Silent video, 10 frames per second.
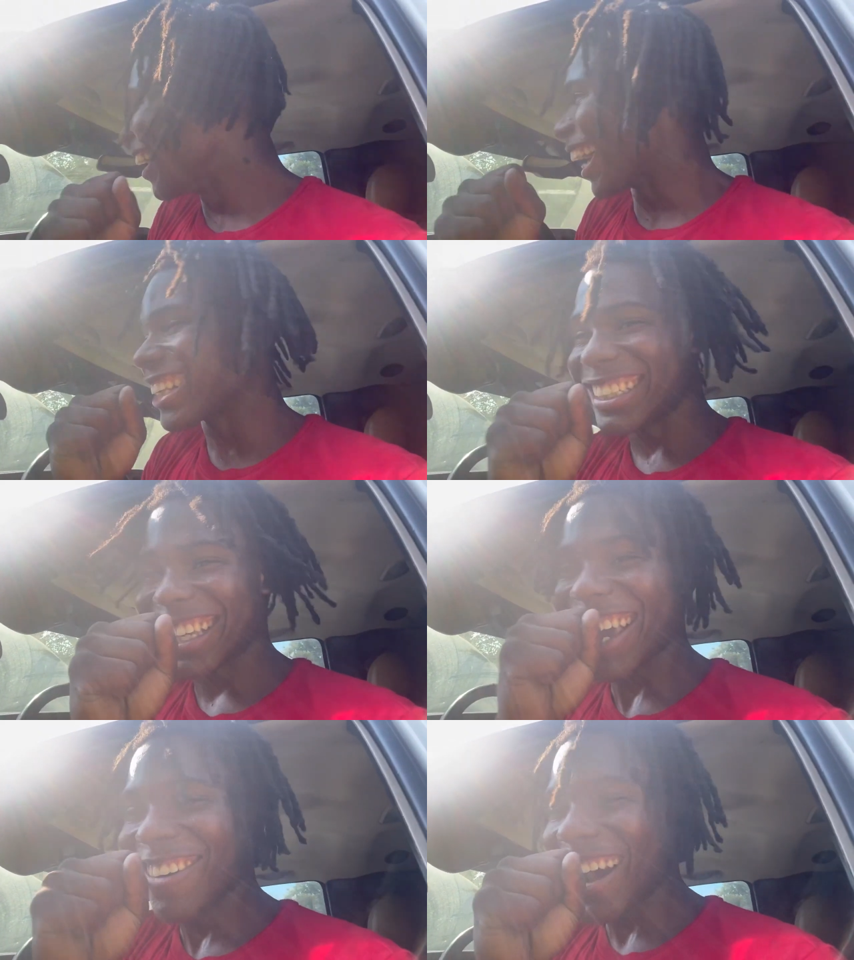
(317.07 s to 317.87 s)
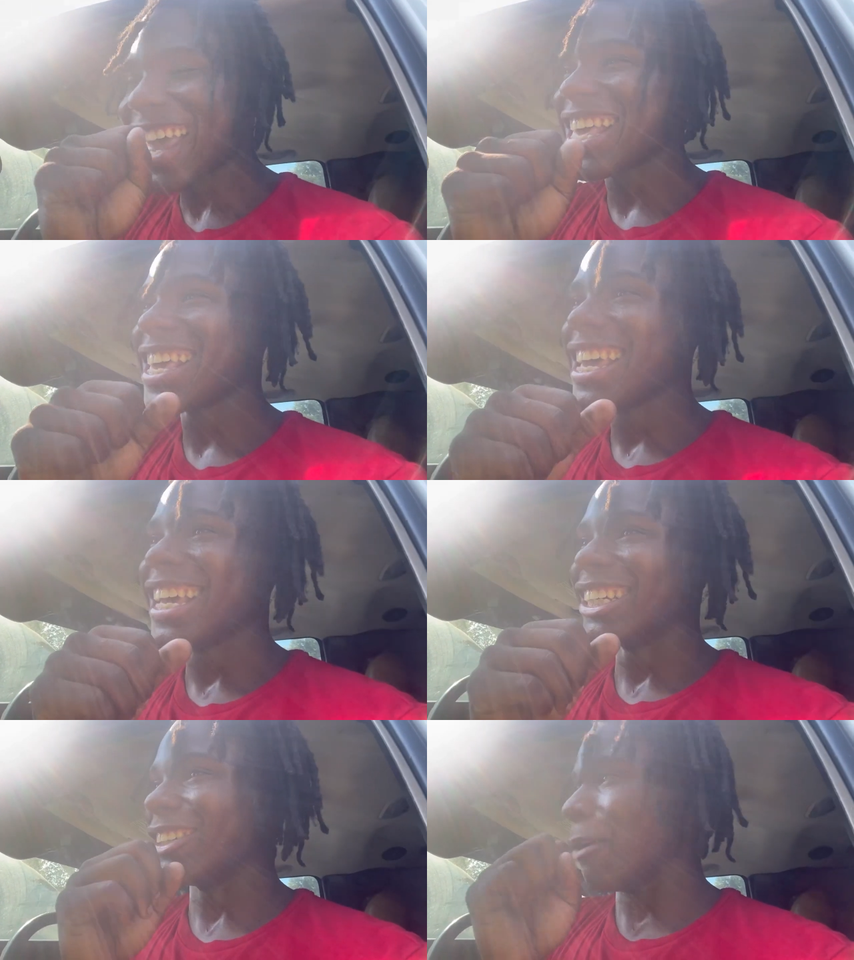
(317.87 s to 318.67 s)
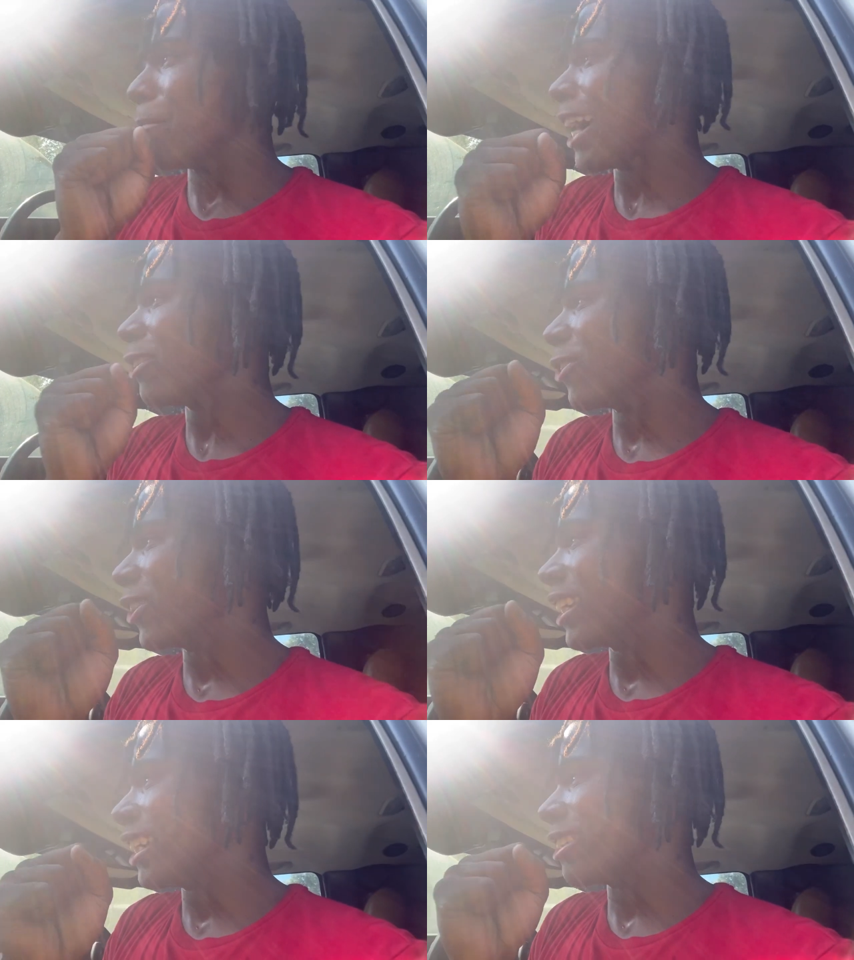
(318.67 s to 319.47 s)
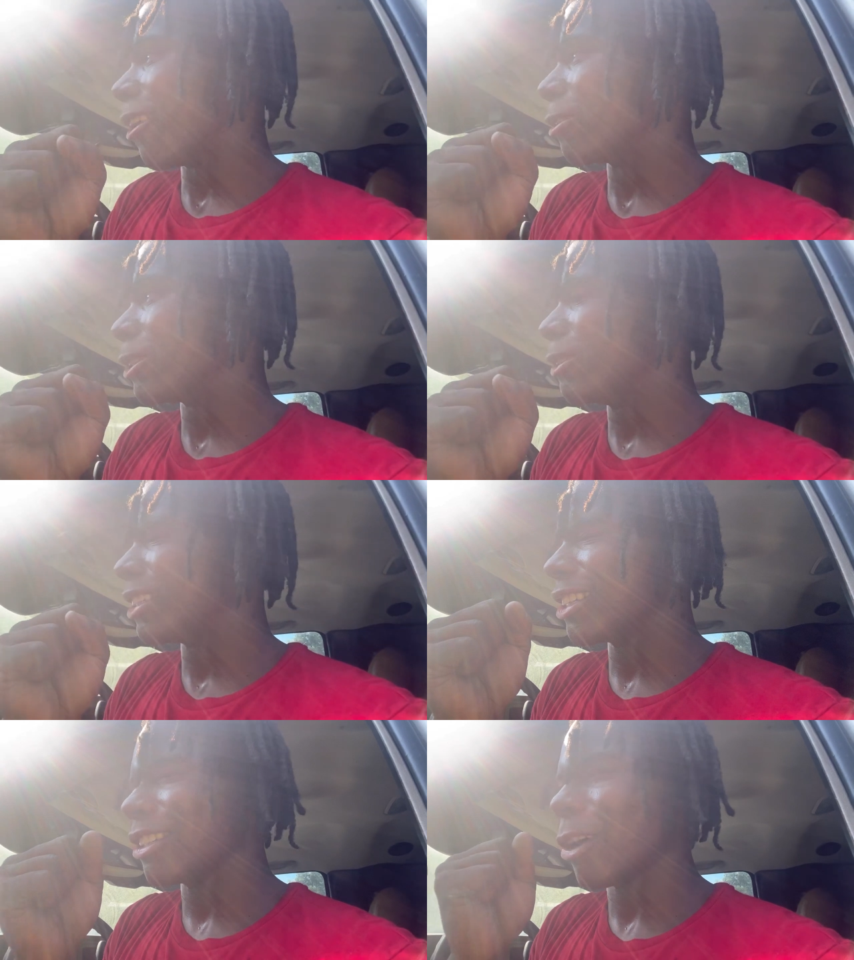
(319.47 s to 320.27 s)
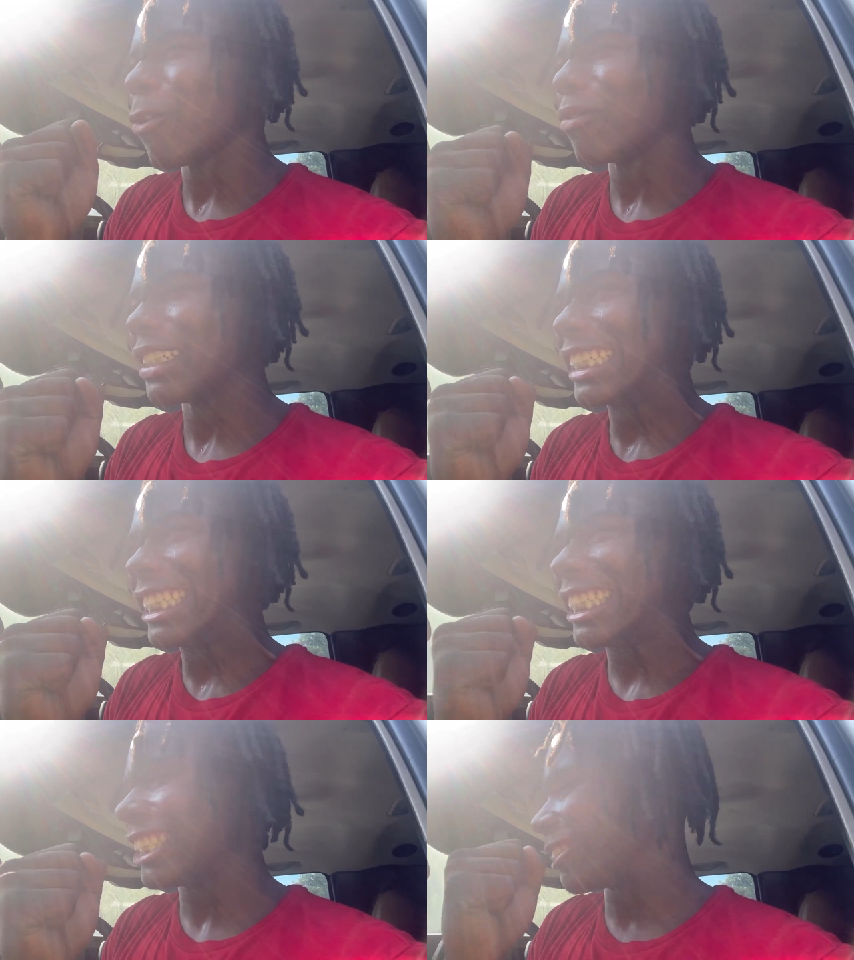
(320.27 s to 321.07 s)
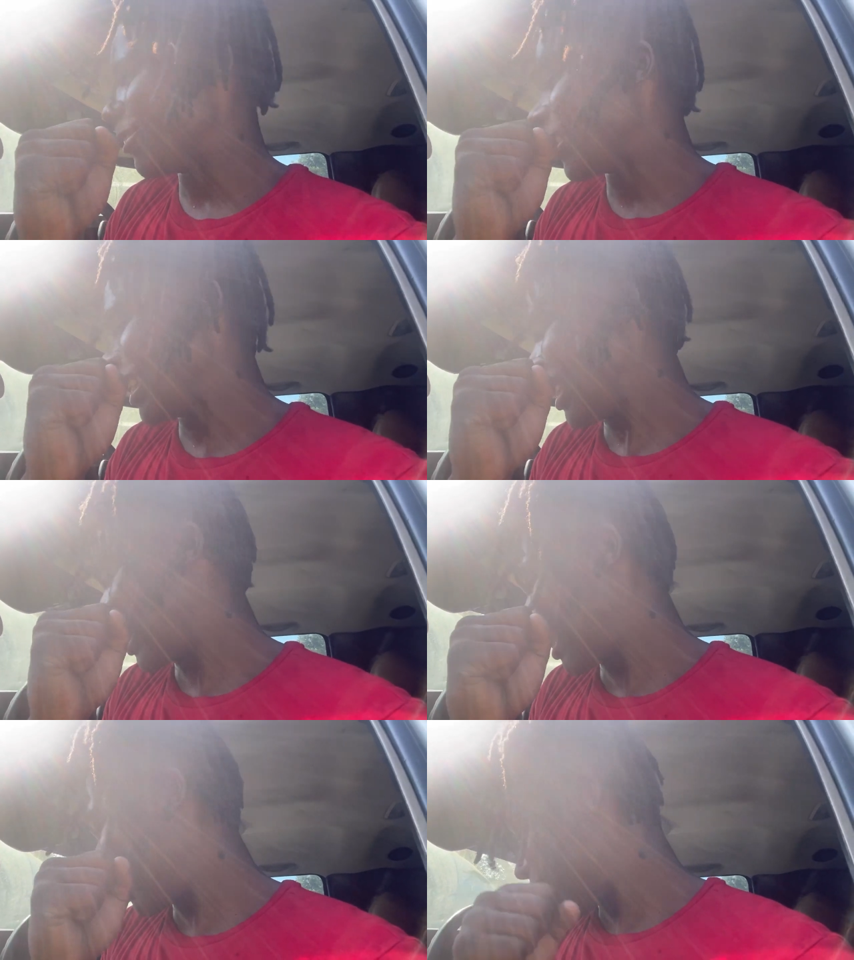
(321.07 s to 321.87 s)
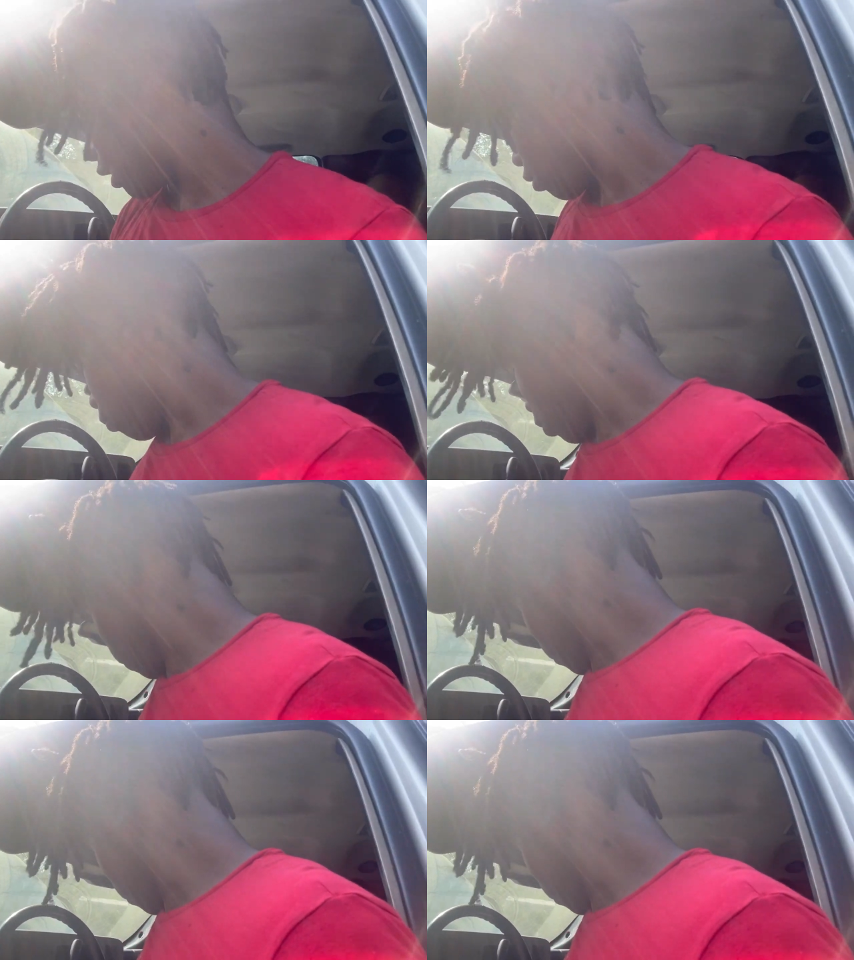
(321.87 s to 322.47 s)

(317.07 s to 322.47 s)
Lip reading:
Nobody's mouth can be seen.